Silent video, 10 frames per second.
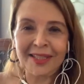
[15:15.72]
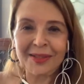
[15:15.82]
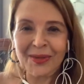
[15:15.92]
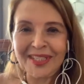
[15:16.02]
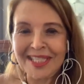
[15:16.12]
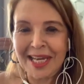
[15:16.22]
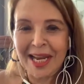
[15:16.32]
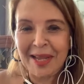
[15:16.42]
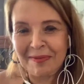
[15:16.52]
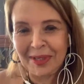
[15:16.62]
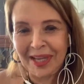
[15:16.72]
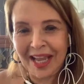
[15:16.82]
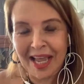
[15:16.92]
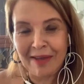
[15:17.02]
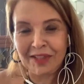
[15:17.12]
What's the name?
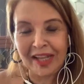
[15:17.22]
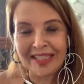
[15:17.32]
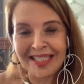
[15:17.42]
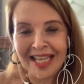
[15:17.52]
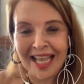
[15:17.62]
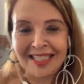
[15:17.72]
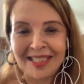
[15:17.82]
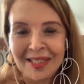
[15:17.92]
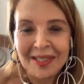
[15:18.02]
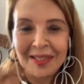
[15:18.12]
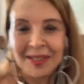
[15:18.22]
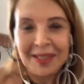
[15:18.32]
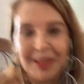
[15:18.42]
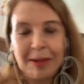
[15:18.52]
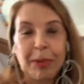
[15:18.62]
I have just said
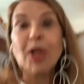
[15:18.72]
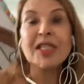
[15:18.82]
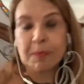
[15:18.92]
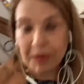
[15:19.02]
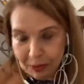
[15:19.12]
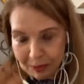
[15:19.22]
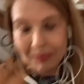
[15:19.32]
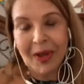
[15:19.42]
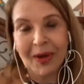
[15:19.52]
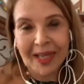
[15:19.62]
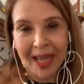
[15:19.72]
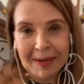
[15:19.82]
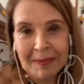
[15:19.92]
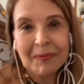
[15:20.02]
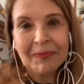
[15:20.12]
Prospero.
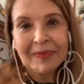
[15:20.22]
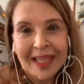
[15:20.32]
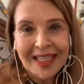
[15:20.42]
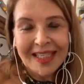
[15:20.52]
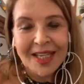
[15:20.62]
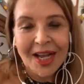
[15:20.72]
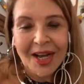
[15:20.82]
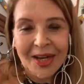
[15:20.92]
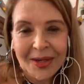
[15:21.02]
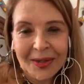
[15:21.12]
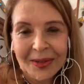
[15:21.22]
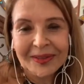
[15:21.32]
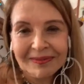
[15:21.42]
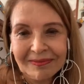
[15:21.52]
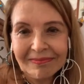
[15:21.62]
Okay, so
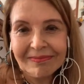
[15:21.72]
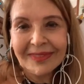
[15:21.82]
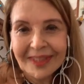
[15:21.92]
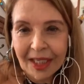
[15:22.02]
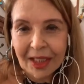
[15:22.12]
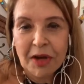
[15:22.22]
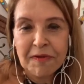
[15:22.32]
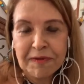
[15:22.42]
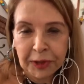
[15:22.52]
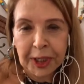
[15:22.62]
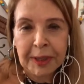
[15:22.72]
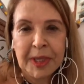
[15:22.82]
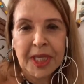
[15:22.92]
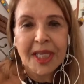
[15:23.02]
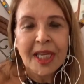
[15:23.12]
yes.
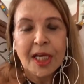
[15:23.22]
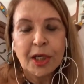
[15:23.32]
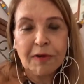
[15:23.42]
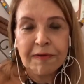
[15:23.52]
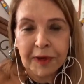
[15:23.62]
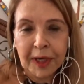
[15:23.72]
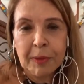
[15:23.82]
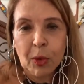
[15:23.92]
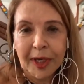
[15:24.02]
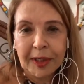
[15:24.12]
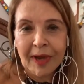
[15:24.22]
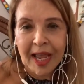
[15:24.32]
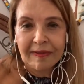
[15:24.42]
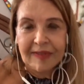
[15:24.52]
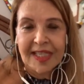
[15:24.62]
confirm what you
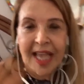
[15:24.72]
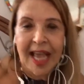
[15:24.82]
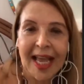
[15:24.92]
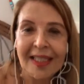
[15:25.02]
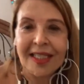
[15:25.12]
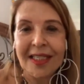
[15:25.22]
have said.